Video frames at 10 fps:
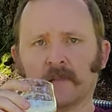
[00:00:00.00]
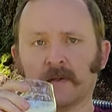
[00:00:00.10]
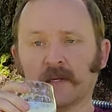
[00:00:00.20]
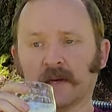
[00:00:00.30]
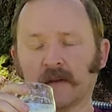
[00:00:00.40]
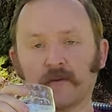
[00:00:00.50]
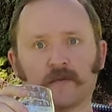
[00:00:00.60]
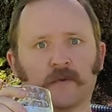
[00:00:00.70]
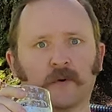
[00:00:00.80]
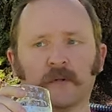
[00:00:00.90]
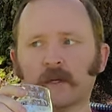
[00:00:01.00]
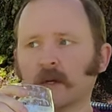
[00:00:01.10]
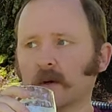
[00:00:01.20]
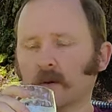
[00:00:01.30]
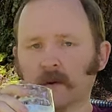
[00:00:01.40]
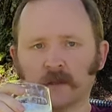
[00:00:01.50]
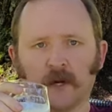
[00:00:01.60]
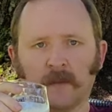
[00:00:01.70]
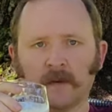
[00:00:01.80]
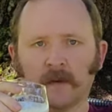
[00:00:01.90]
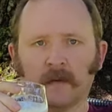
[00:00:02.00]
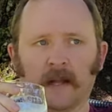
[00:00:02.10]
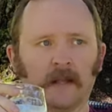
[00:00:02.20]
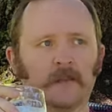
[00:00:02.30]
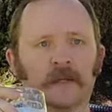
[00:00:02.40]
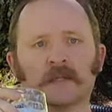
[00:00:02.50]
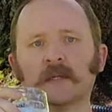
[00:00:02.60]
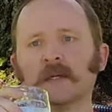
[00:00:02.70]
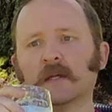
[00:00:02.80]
particular fruit or tropical element